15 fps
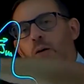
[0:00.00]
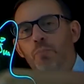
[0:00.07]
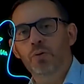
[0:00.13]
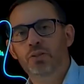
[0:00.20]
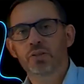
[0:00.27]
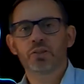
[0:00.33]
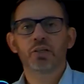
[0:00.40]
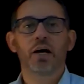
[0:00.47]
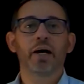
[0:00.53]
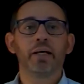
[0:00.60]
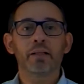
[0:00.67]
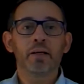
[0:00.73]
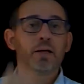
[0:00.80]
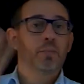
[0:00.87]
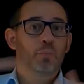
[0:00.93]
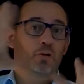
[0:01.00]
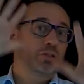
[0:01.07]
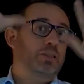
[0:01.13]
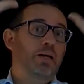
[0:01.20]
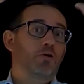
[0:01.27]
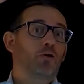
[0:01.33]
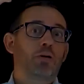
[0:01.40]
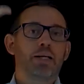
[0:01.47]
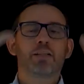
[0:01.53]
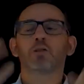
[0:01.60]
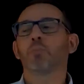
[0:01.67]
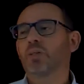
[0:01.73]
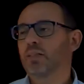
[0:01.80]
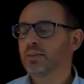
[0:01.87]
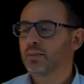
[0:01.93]
opposite side, because they are all
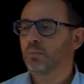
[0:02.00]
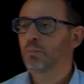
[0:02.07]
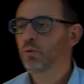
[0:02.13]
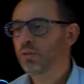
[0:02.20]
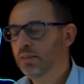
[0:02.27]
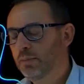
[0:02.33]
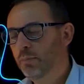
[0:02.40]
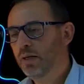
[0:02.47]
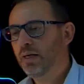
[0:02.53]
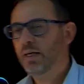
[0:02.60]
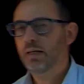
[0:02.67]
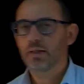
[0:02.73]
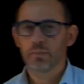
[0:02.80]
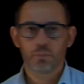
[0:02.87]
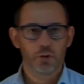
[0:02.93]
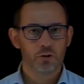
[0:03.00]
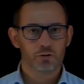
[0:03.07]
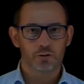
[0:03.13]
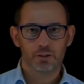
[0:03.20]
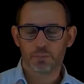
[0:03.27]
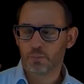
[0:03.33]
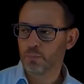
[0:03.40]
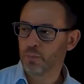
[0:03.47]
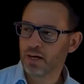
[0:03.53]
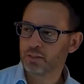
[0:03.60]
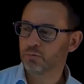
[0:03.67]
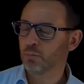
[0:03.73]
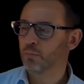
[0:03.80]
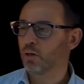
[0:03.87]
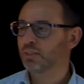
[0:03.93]
randomly distributed at the beginning because of the
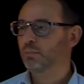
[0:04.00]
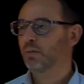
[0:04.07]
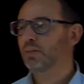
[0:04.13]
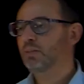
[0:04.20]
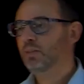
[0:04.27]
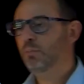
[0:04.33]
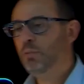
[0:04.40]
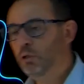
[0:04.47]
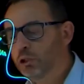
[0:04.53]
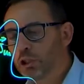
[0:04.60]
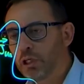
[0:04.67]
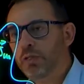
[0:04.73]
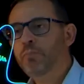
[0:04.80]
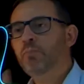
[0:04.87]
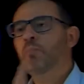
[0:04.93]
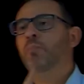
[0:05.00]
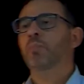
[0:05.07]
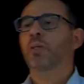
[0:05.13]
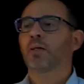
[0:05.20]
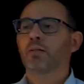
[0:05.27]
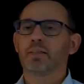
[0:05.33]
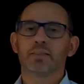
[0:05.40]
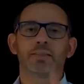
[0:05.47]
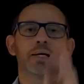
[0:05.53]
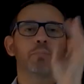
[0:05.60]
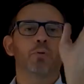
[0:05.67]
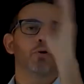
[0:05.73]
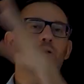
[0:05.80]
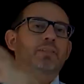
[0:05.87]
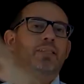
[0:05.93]
Maxwell-Boltzmann distribution. These
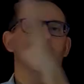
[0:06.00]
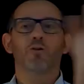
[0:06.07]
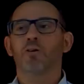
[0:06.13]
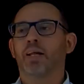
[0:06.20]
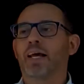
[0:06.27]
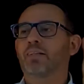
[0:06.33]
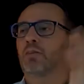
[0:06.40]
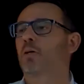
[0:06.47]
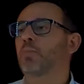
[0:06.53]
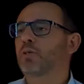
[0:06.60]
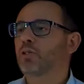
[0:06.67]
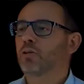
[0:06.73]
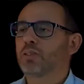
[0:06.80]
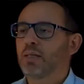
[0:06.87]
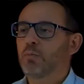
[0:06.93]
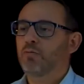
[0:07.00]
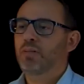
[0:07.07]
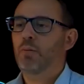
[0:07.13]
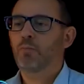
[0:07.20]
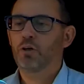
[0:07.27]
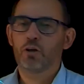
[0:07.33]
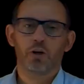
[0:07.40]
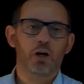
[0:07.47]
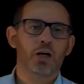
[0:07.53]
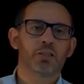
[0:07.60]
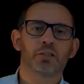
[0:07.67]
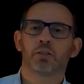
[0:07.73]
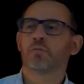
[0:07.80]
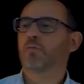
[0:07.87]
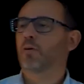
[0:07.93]
dipoles are all random, so some of them will
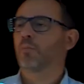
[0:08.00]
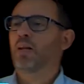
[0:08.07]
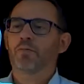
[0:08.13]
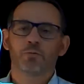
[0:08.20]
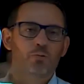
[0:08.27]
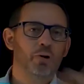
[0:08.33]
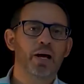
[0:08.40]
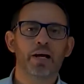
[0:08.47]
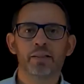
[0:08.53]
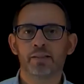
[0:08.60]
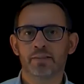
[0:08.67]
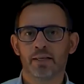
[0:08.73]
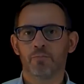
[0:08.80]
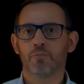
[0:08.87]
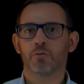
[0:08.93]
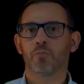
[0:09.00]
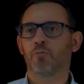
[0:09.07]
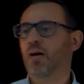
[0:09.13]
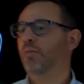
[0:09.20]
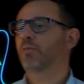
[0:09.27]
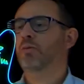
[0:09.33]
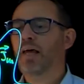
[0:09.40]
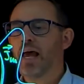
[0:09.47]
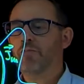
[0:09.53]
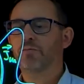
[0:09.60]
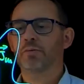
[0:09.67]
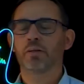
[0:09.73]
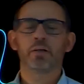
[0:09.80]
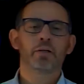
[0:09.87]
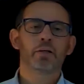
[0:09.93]
cross from left to right, some from right to
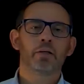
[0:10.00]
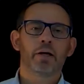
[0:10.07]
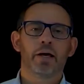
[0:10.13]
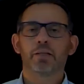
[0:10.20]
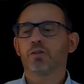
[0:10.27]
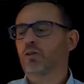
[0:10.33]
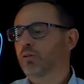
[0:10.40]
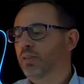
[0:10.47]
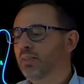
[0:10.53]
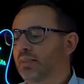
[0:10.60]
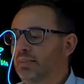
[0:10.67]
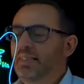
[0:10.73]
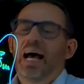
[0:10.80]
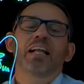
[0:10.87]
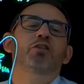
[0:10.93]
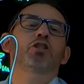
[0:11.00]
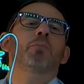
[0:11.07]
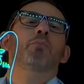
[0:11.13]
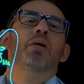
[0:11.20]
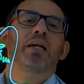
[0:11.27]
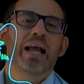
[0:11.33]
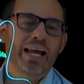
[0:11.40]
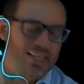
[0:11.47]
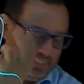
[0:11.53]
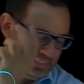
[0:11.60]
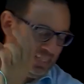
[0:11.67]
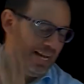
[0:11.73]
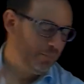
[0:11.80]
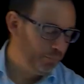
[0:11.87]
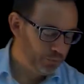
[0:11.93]
left, And so this is the algebraic
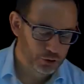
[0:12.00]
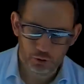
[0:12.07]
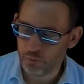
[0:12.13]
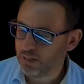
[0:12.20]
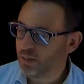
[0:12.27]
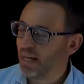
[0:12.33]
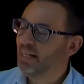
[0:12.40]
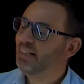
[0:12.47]
sum. So when I